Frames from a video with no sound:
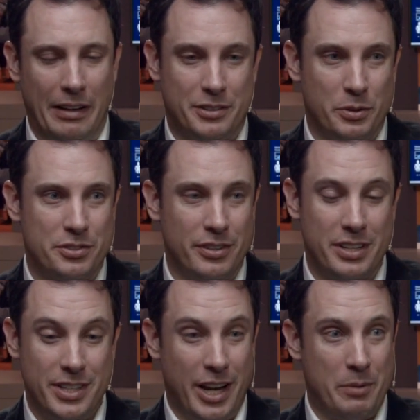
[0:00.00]
To a certain
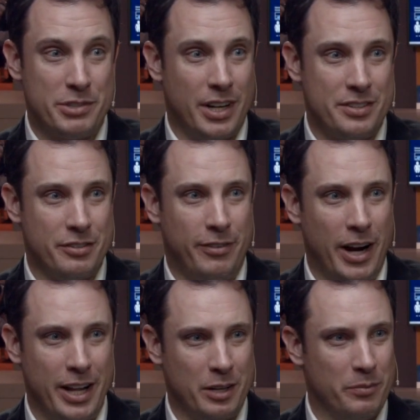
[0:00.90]
extent, Amazon's
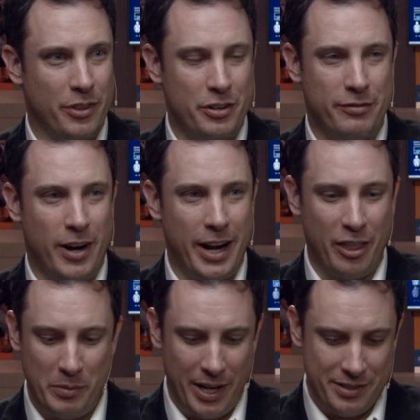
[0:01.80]
defining them. They're defining
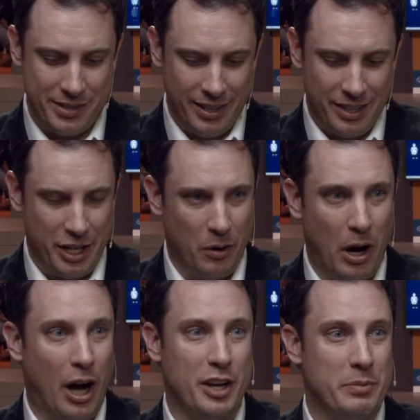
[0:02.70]
them as, you know,
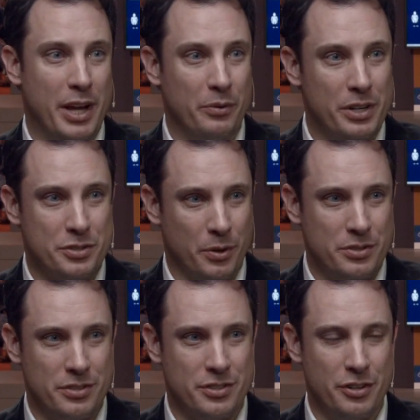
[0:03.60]
on-demand
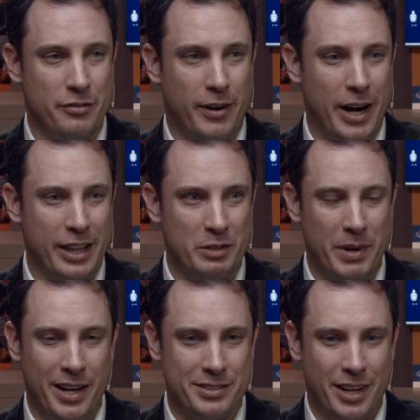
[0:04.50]
resources. They're defining them
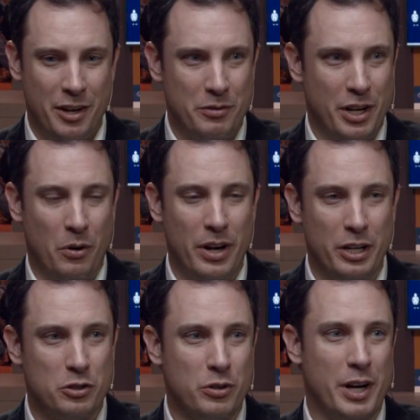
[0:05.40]
as, you know,
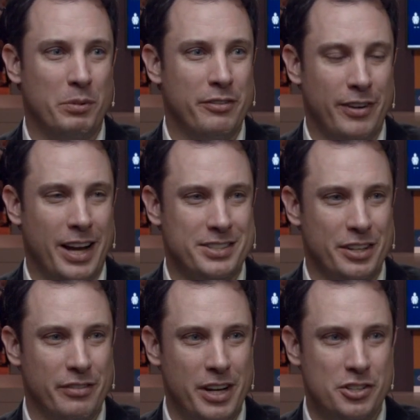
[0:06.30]
incredibly fast
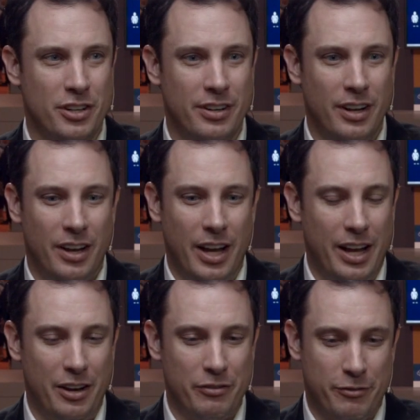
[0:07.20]
innovation.
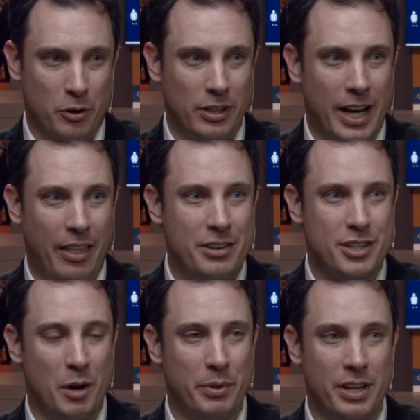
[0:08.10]
And for a lot of these
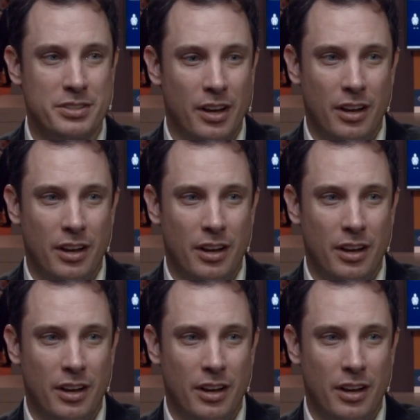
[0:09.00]
companies,